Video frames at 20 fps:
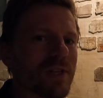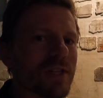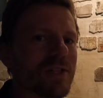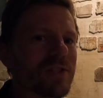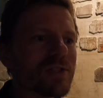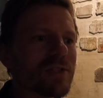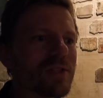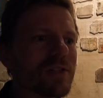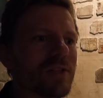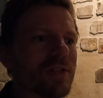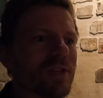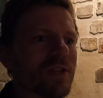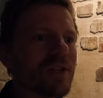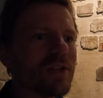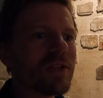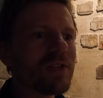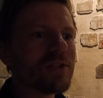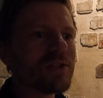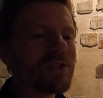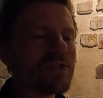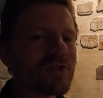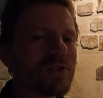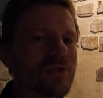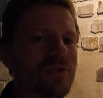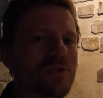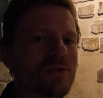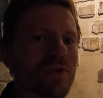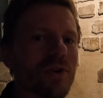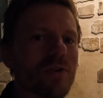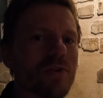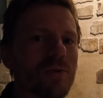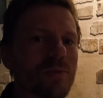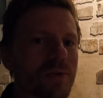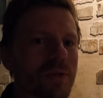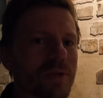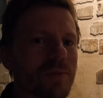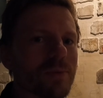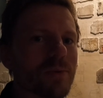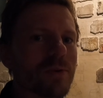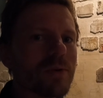religion to control
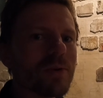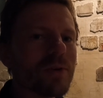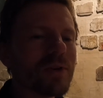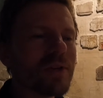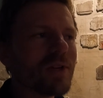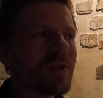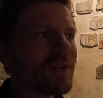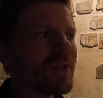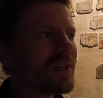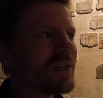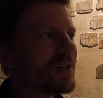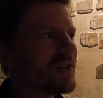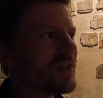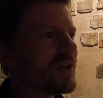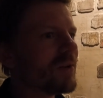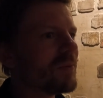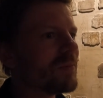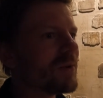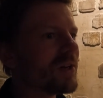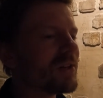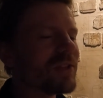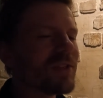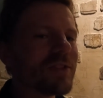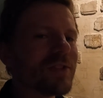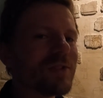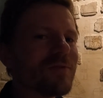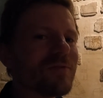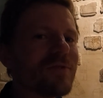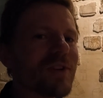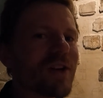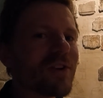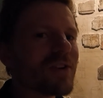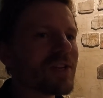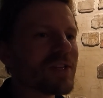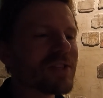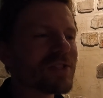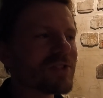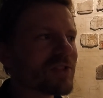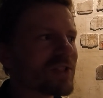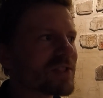people, um, I think is very
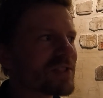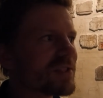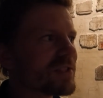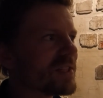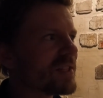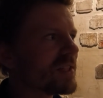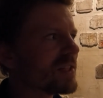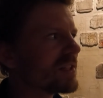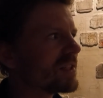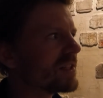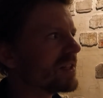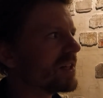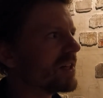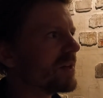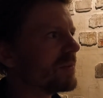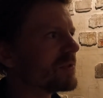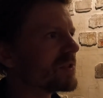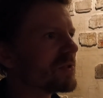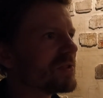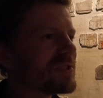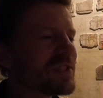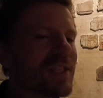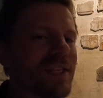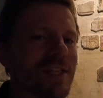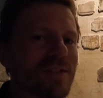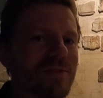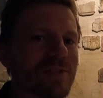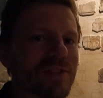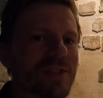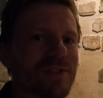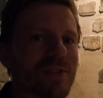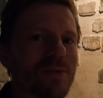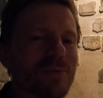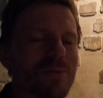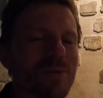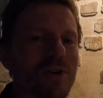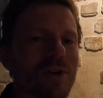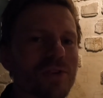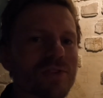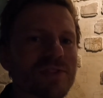interesting. Um, so, as evil as it
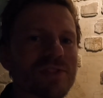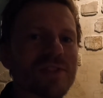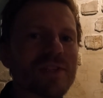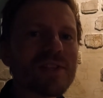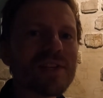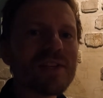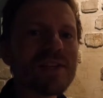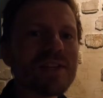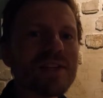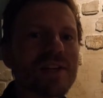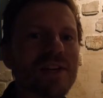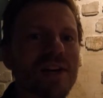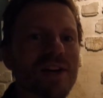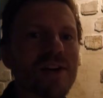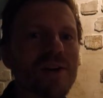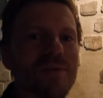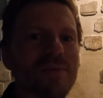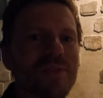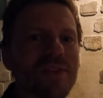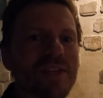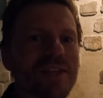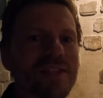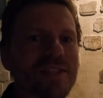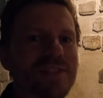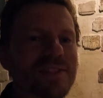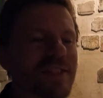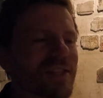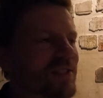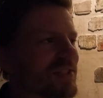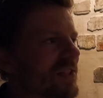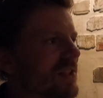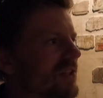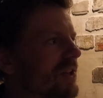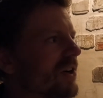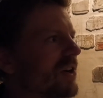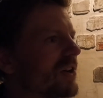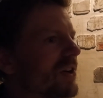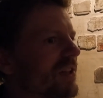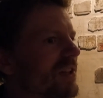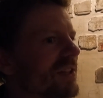was, um, it says a
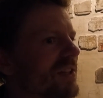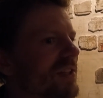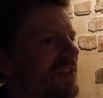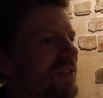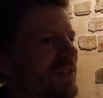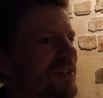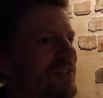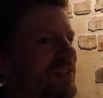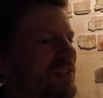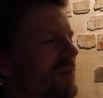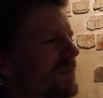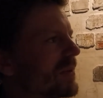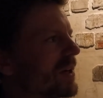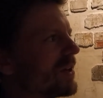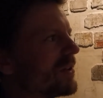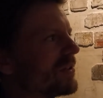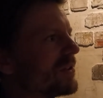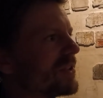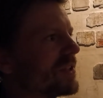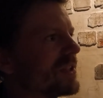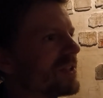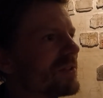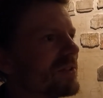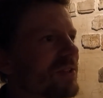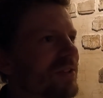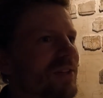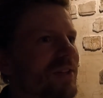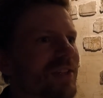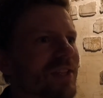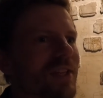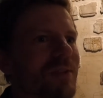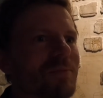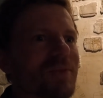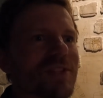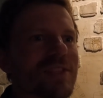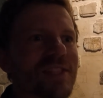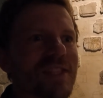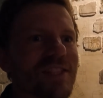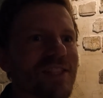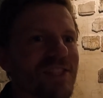lot and it, it, about the, can
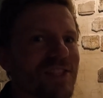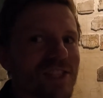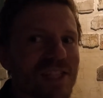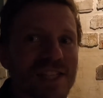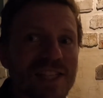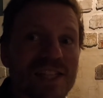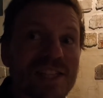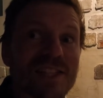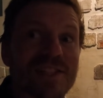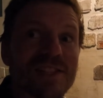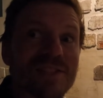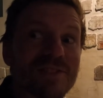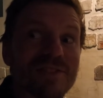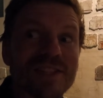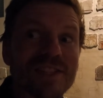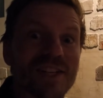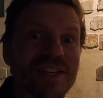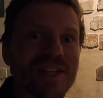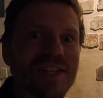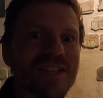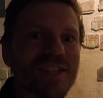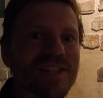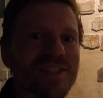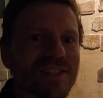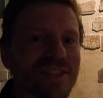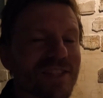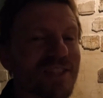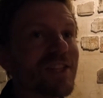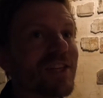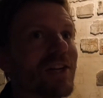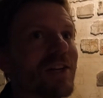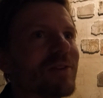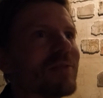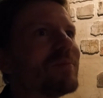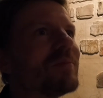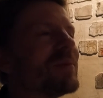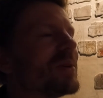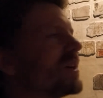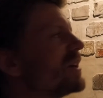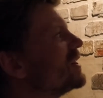we say genius of the guy? I don't know.
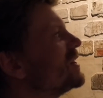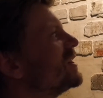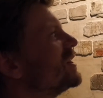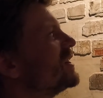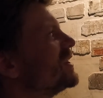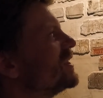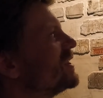But